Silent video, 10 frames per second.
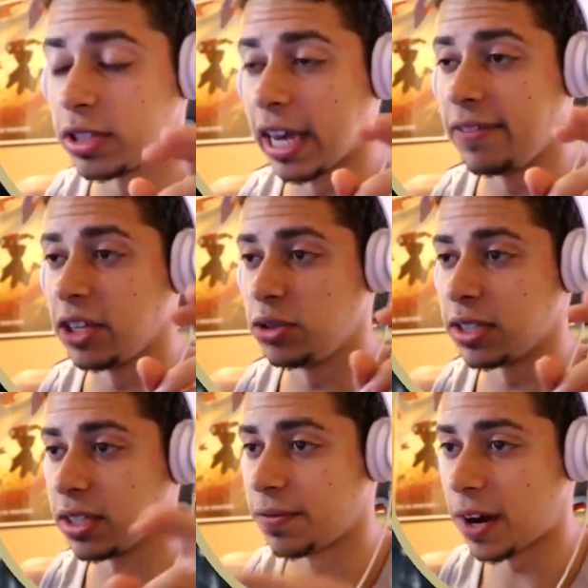saved it, you
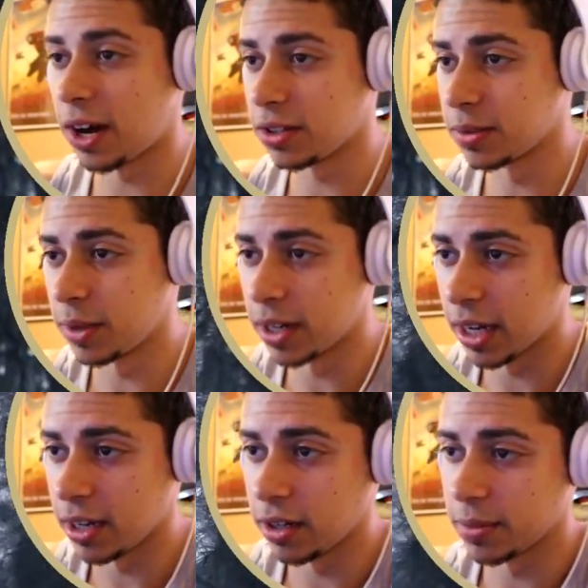sent the files and
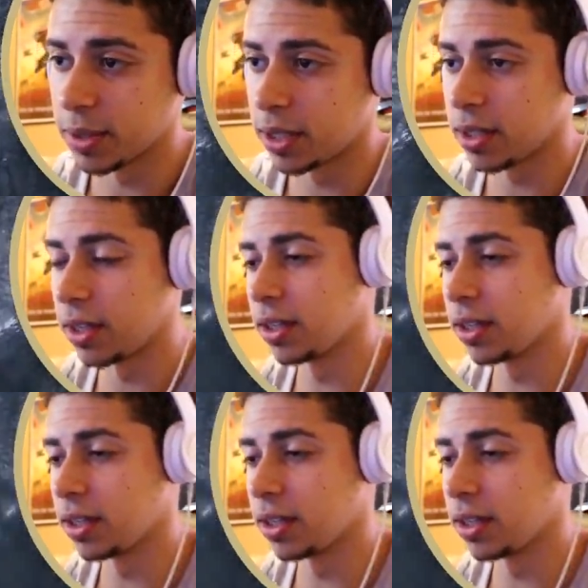whatnot, you know what I'm saying?